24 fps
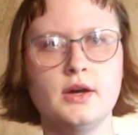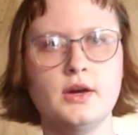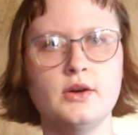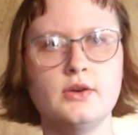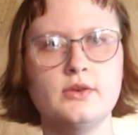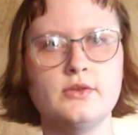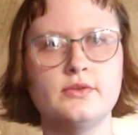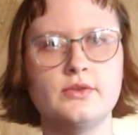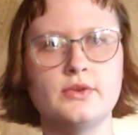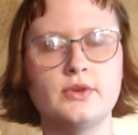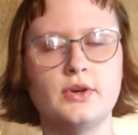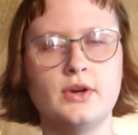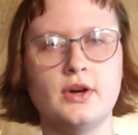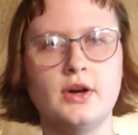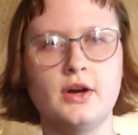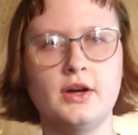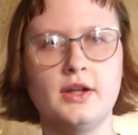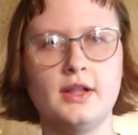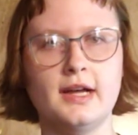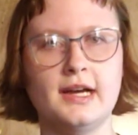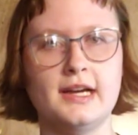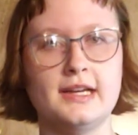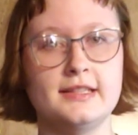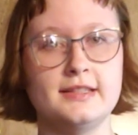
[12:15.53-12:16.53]

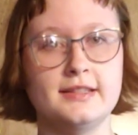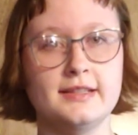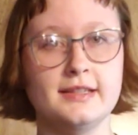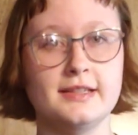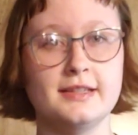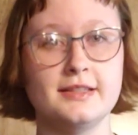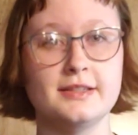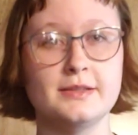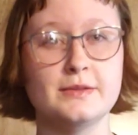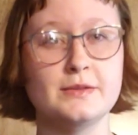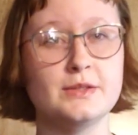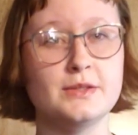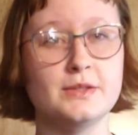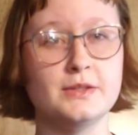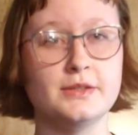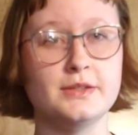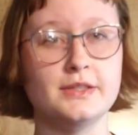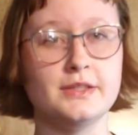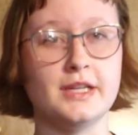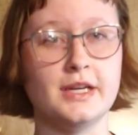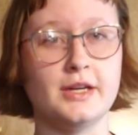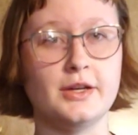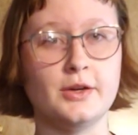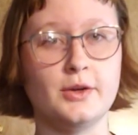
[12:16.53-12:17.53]
Overall, I think this
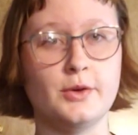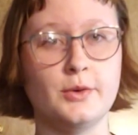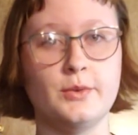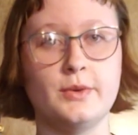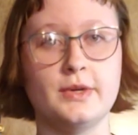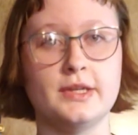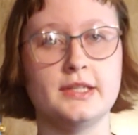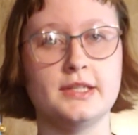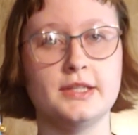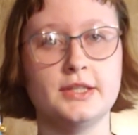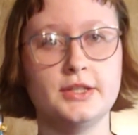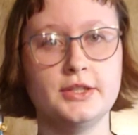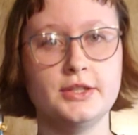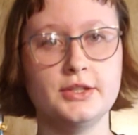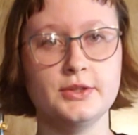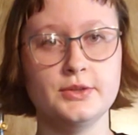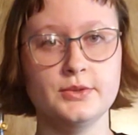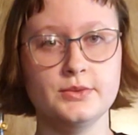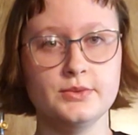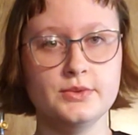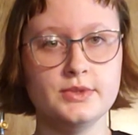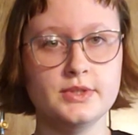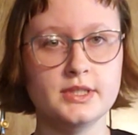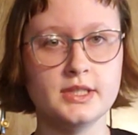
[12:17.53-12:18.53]
turned out quite
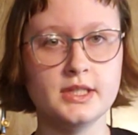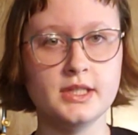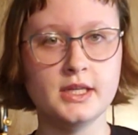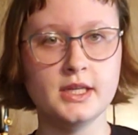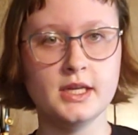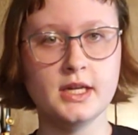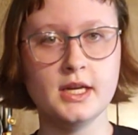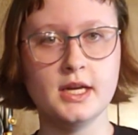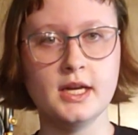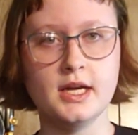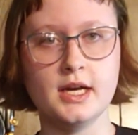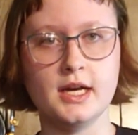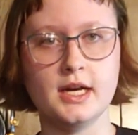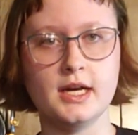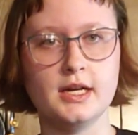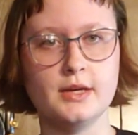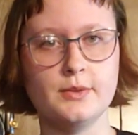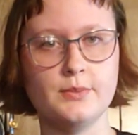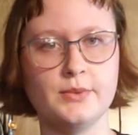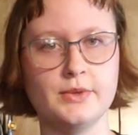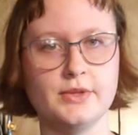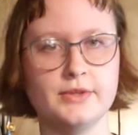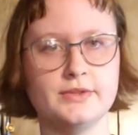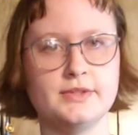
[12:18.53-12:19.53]
cute. I
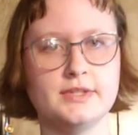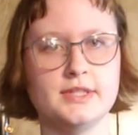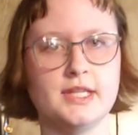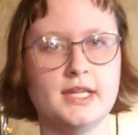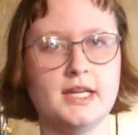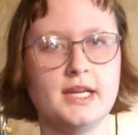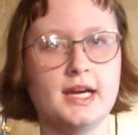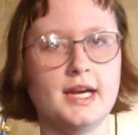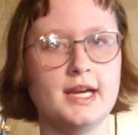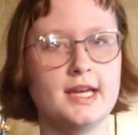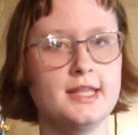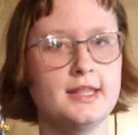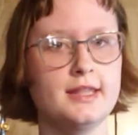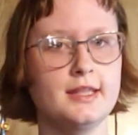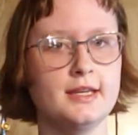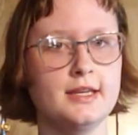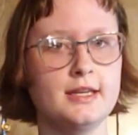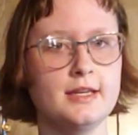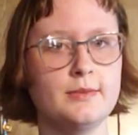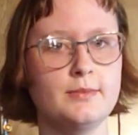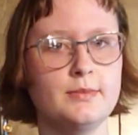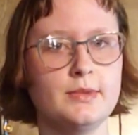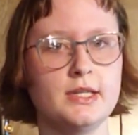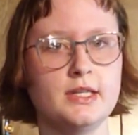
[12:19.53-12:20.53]
will say, I
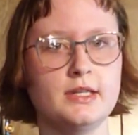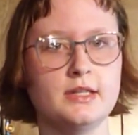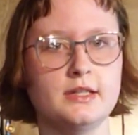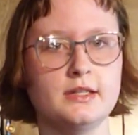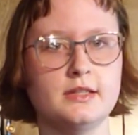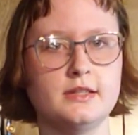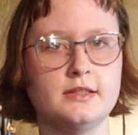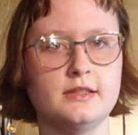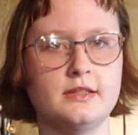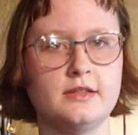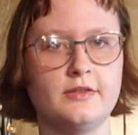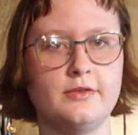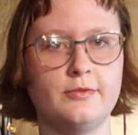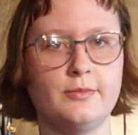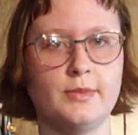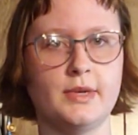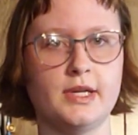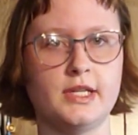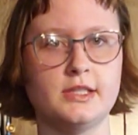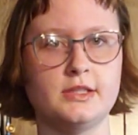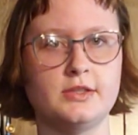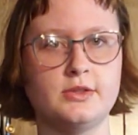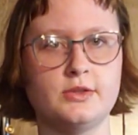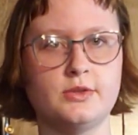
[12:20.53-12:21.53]
think because of
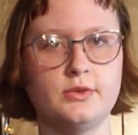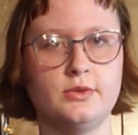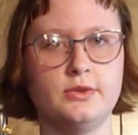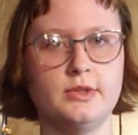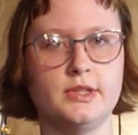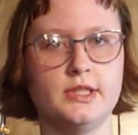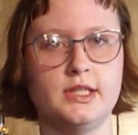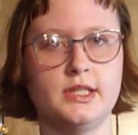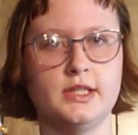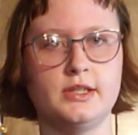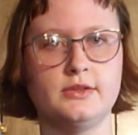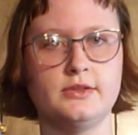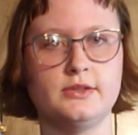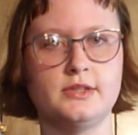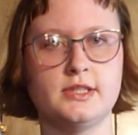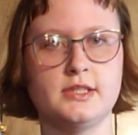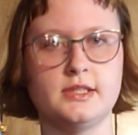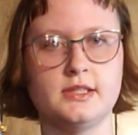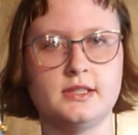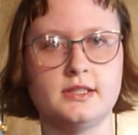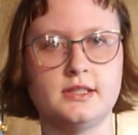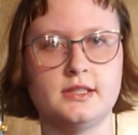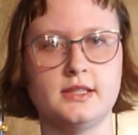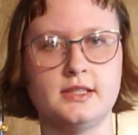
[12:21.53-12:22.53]
my
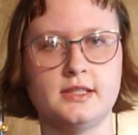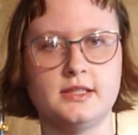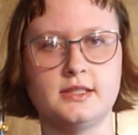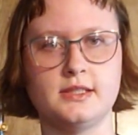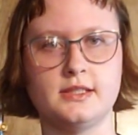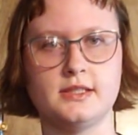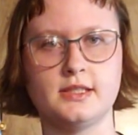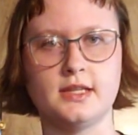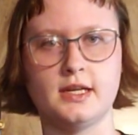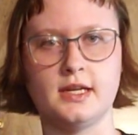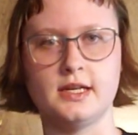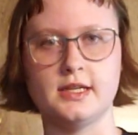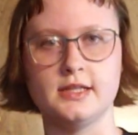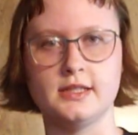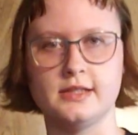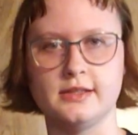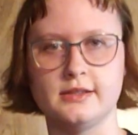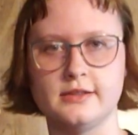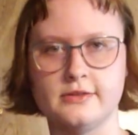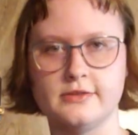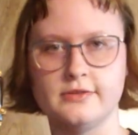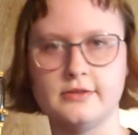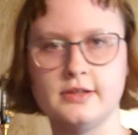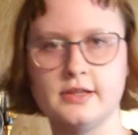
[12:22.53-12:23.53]
scoliosis, this is kind
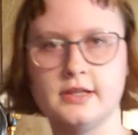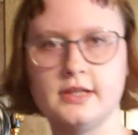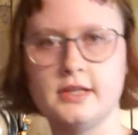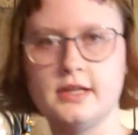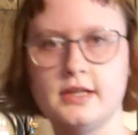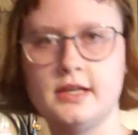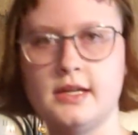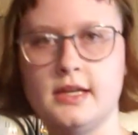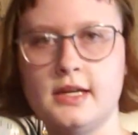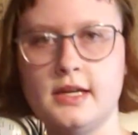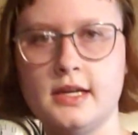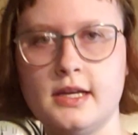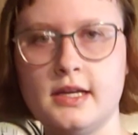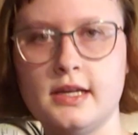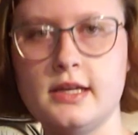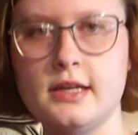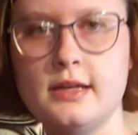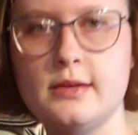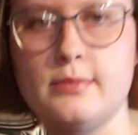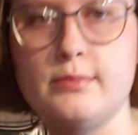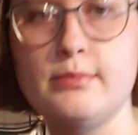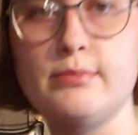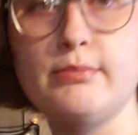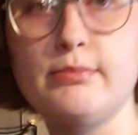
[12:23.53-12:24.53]
of
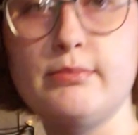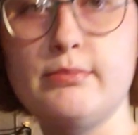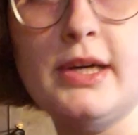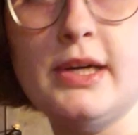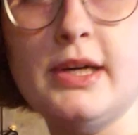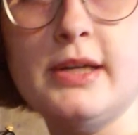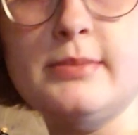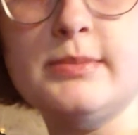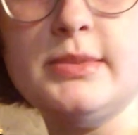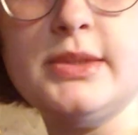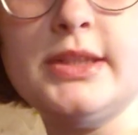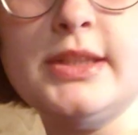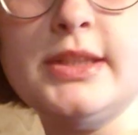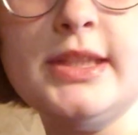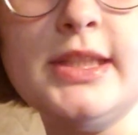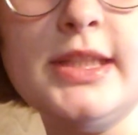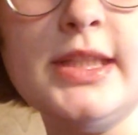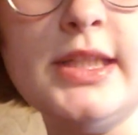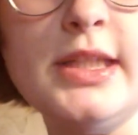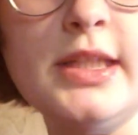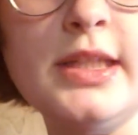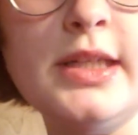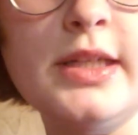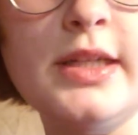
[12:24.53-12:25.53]

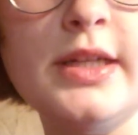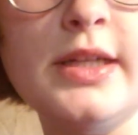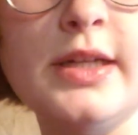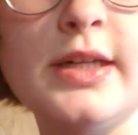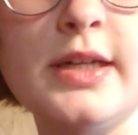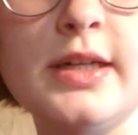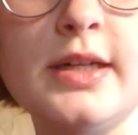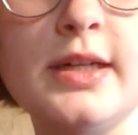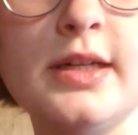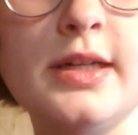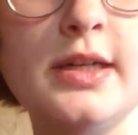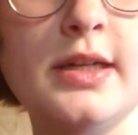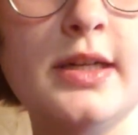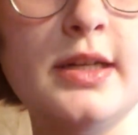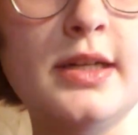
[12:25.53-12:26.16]
bubbling here,